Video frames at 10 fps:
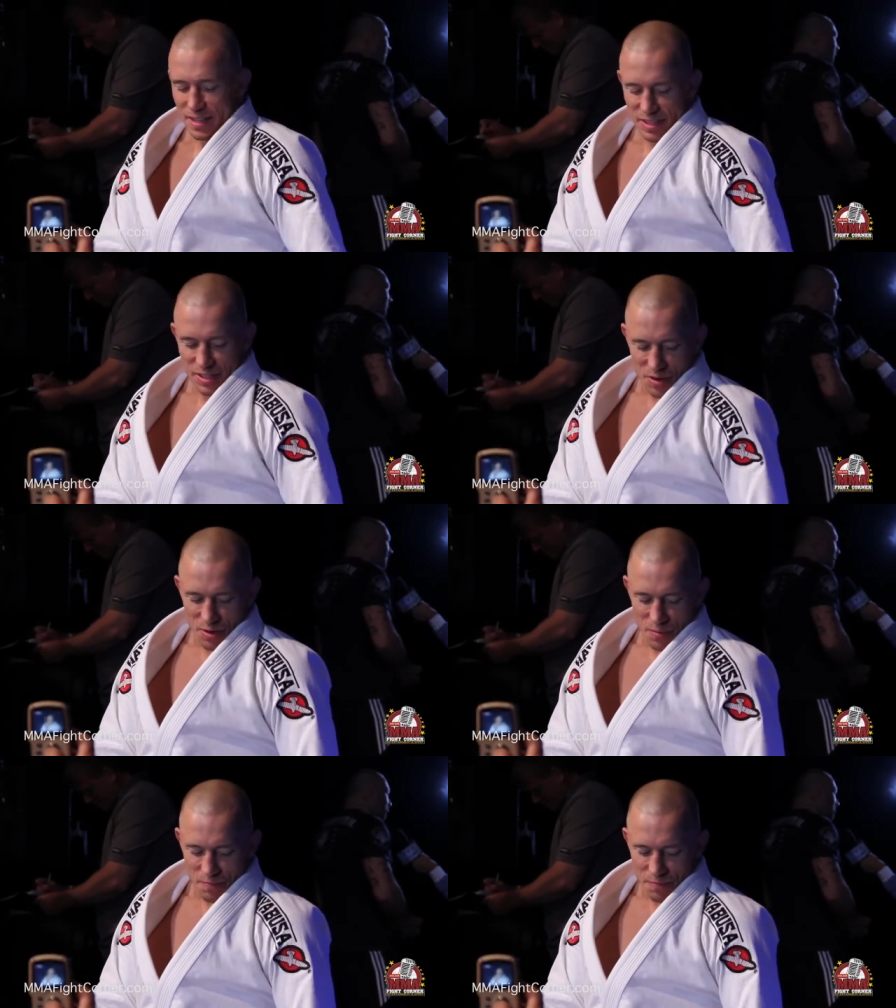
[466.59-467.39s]

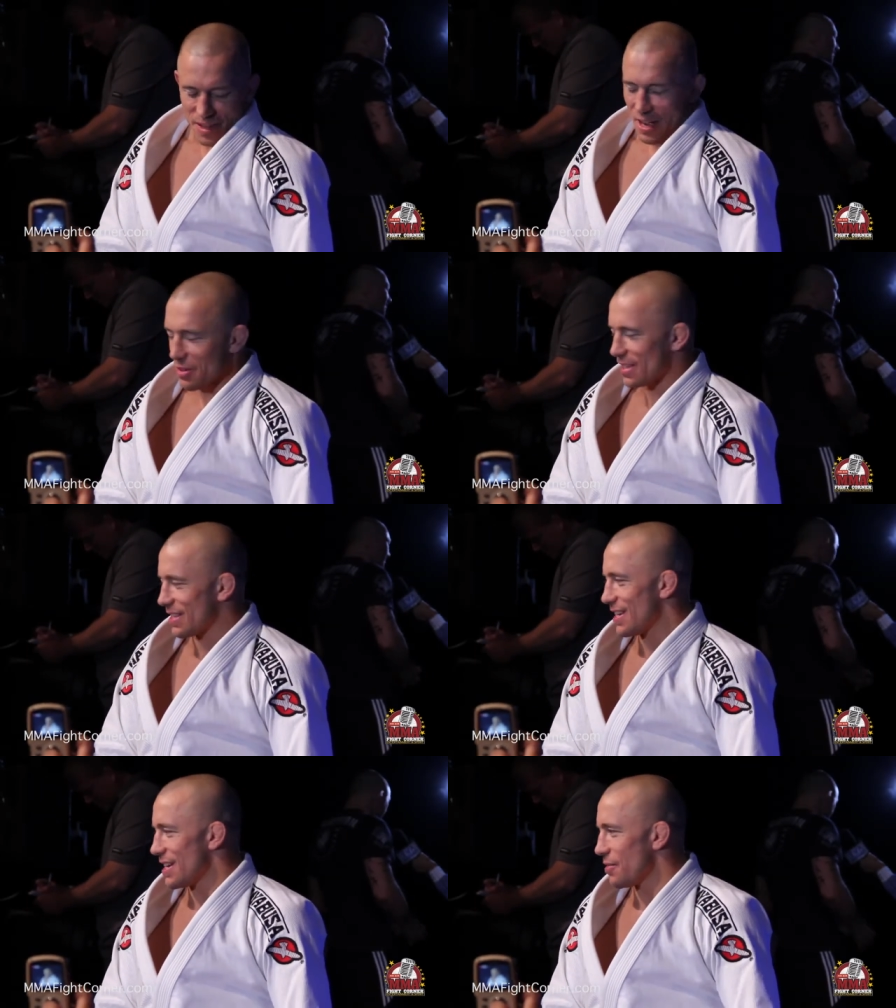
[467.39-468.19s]
So I
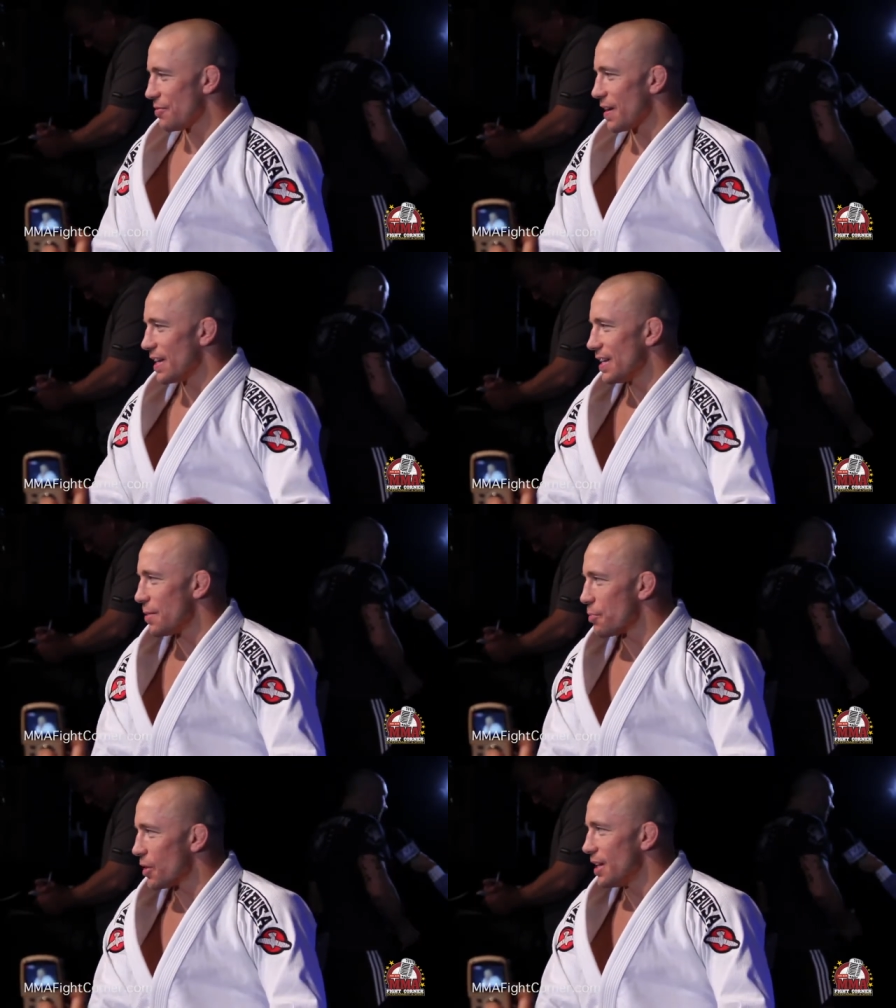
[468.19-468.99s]
was, you know, fighting
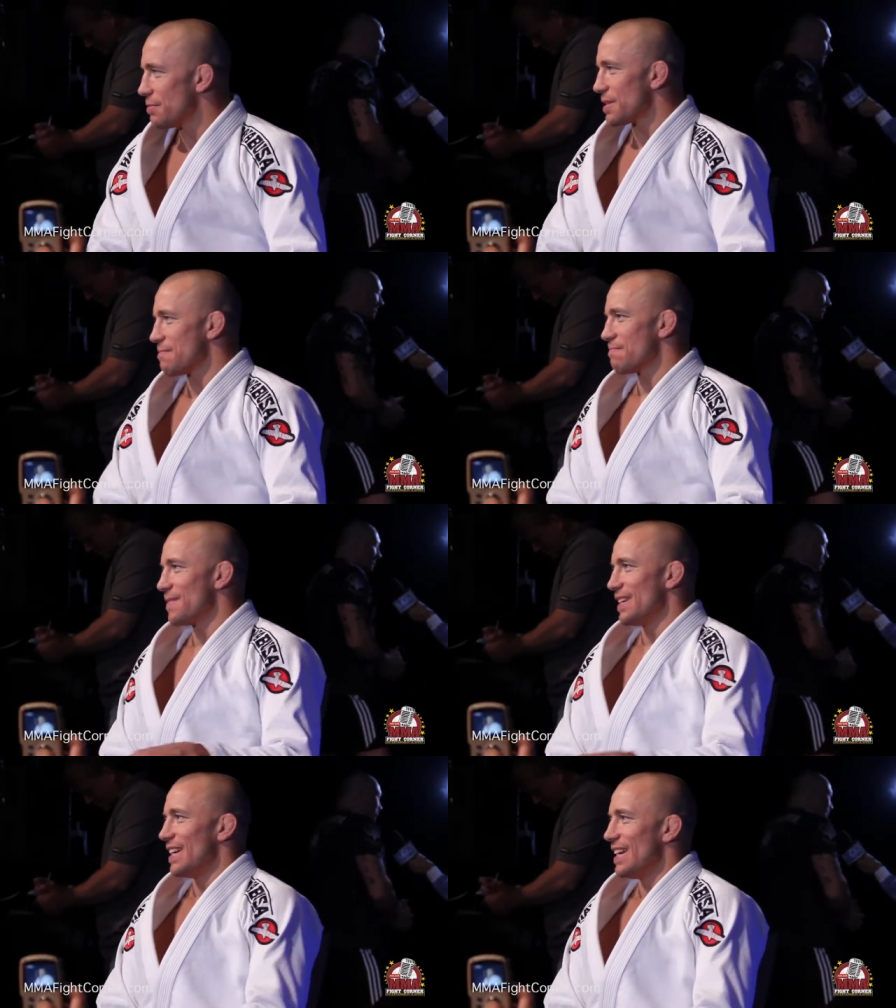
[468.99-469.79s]
the prelims,
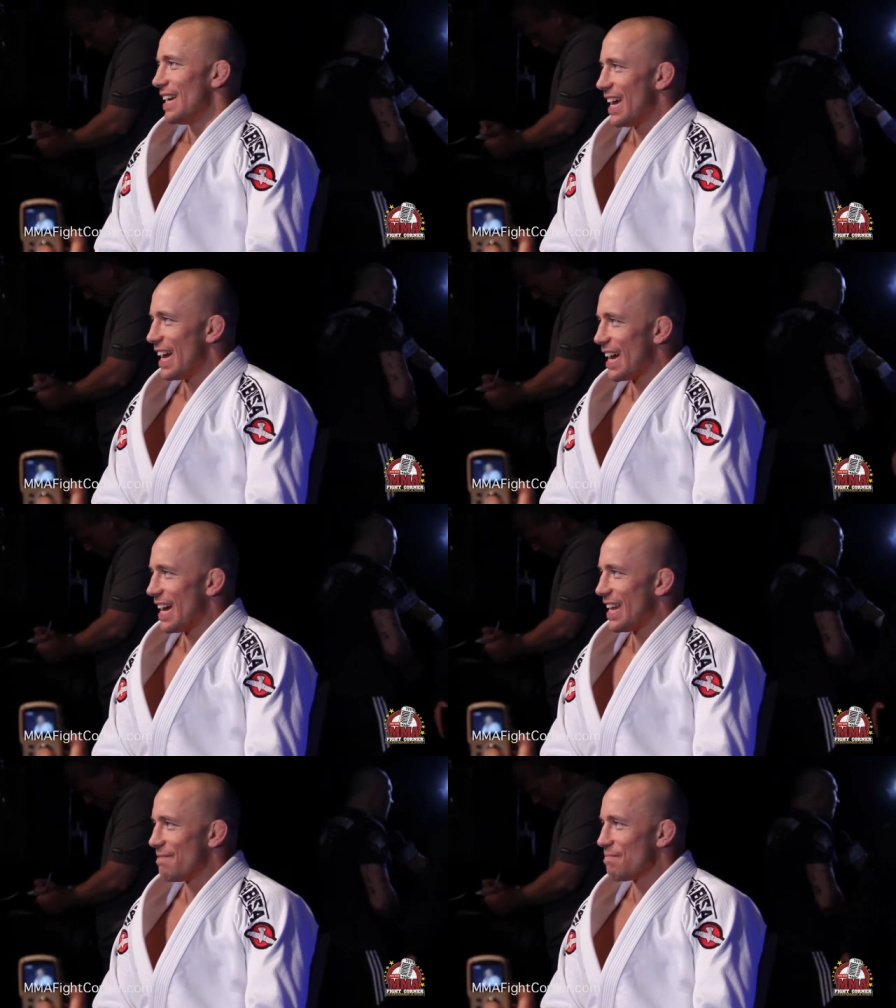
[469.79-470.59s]

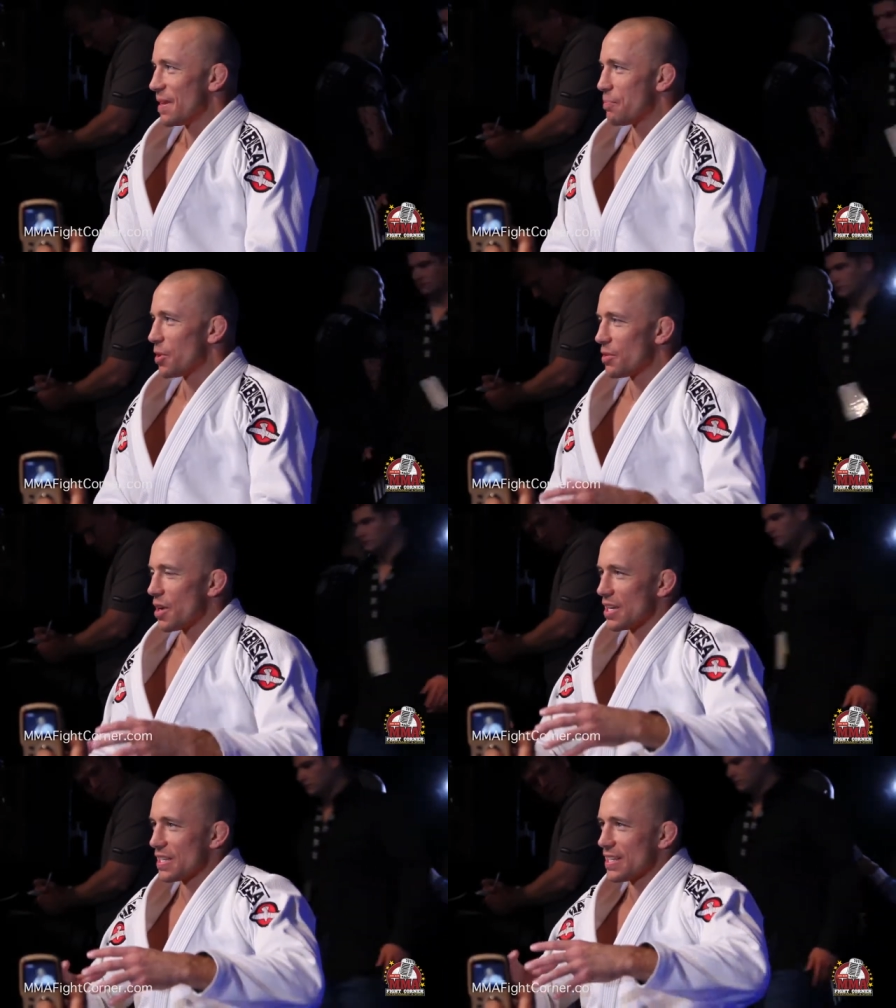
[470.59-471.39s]
and they put
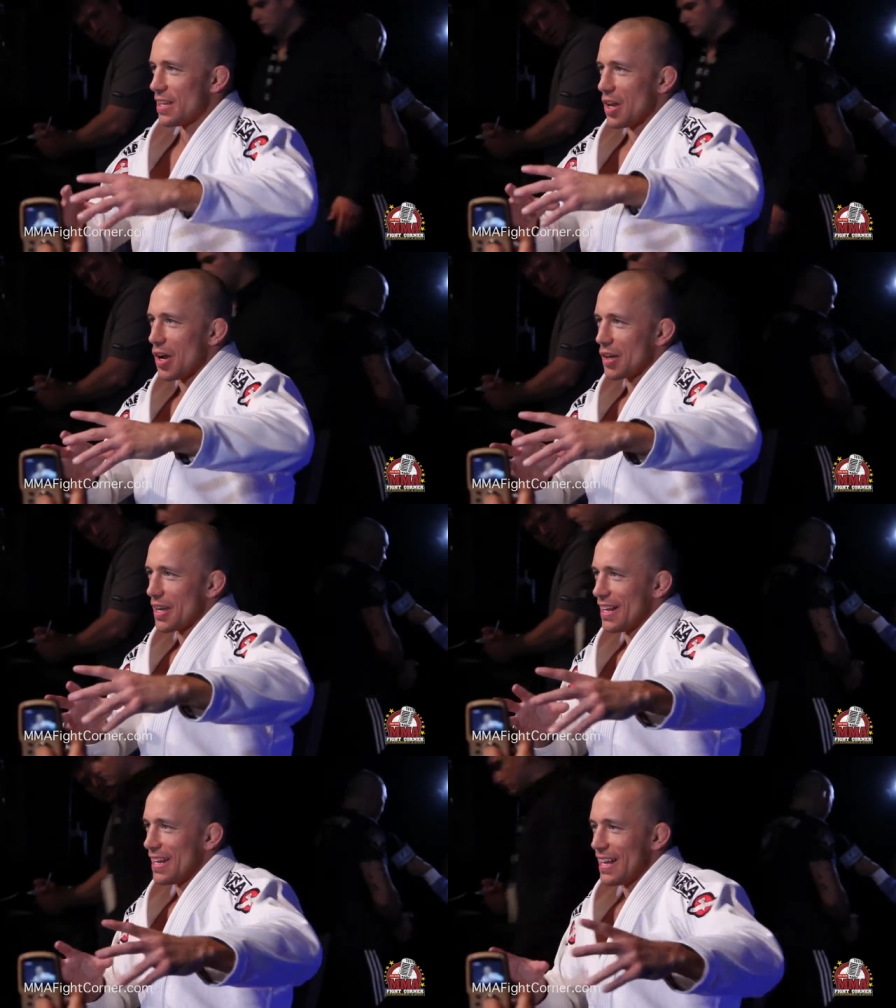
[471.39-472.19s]
us in a, lock,
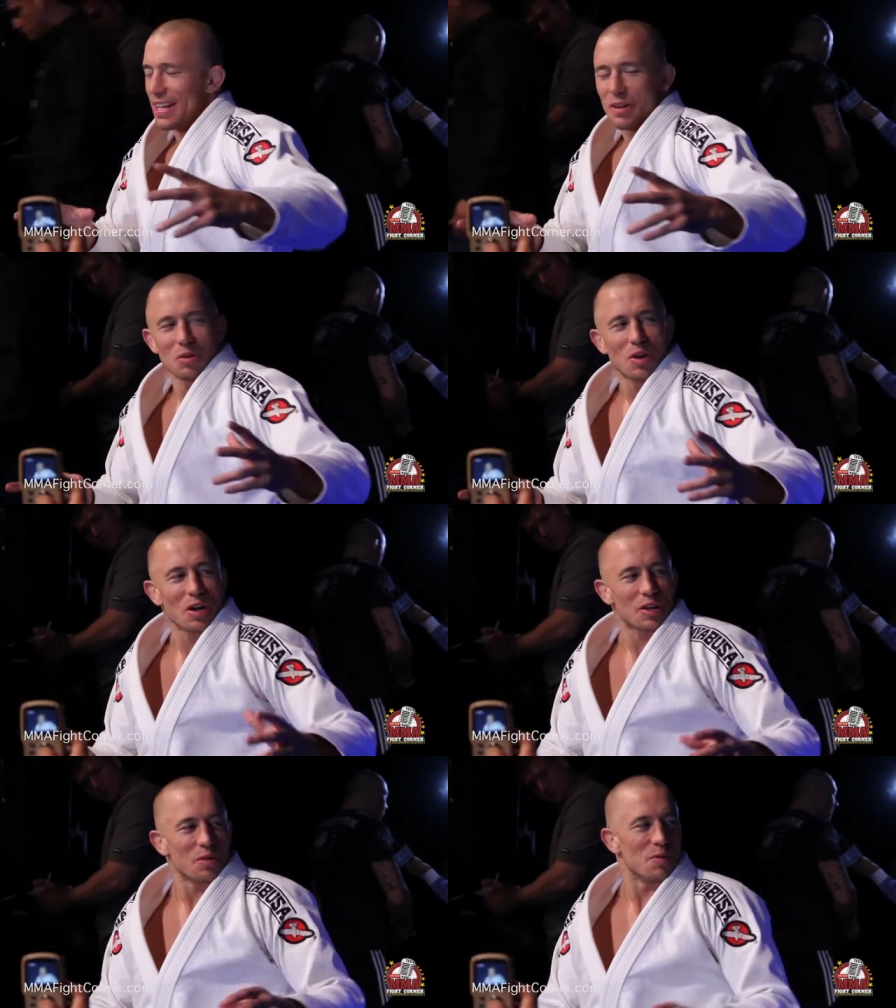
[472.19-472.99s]
a, little
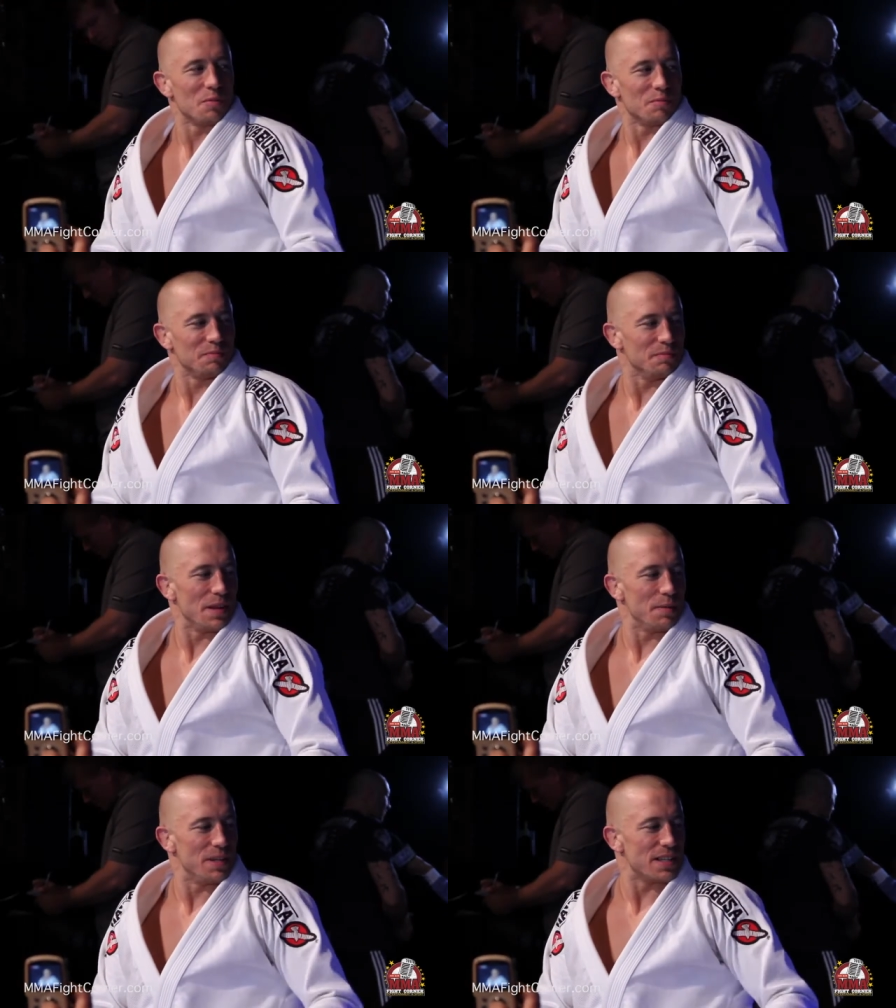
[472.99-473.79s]
locker room,
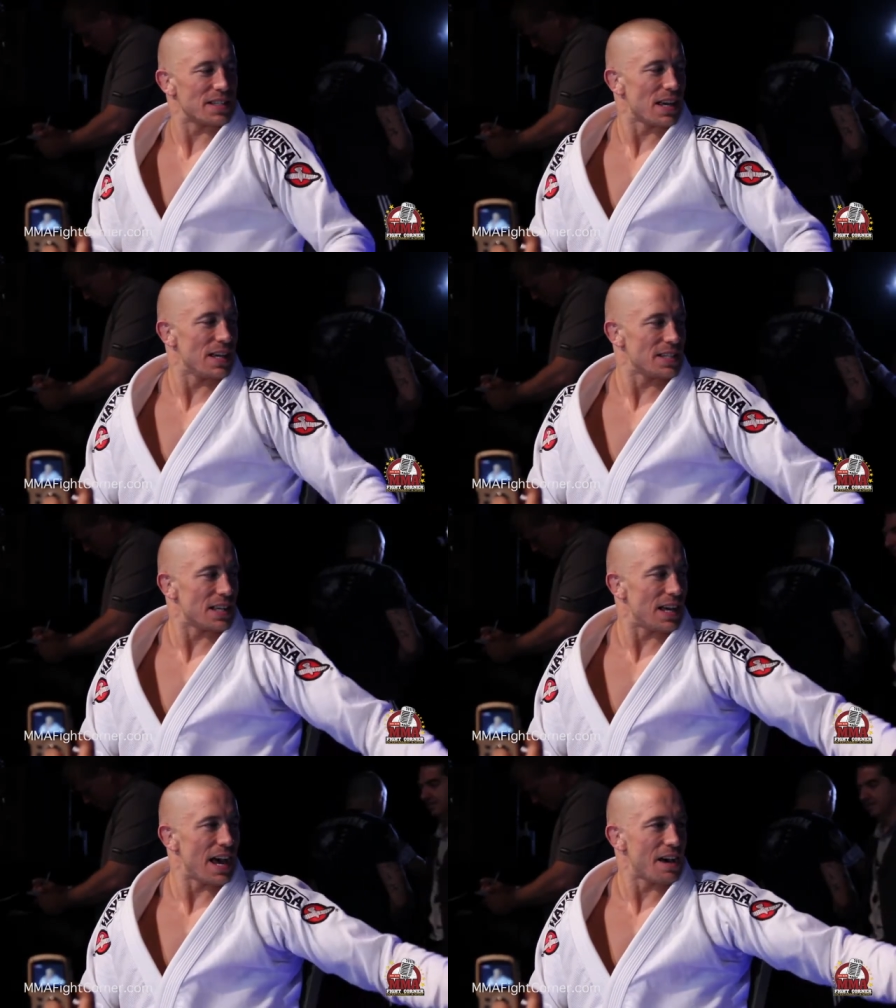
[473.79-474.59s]
maybe the size
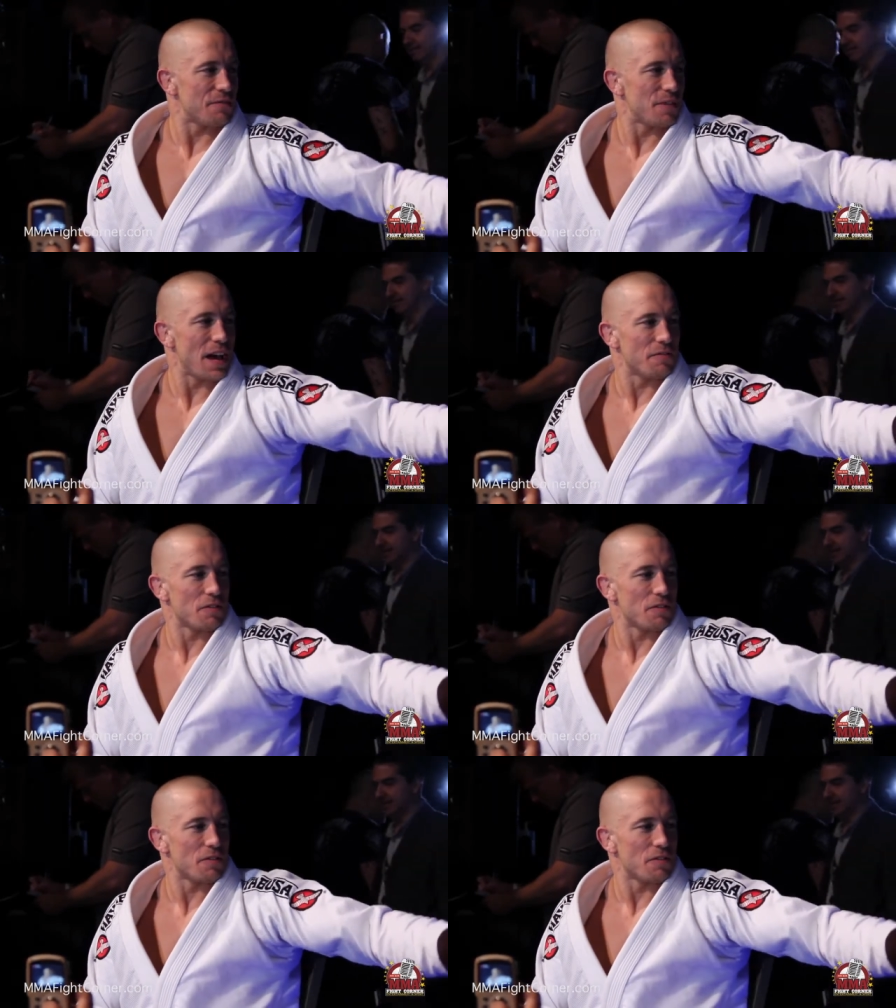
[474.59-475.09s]
uh, half half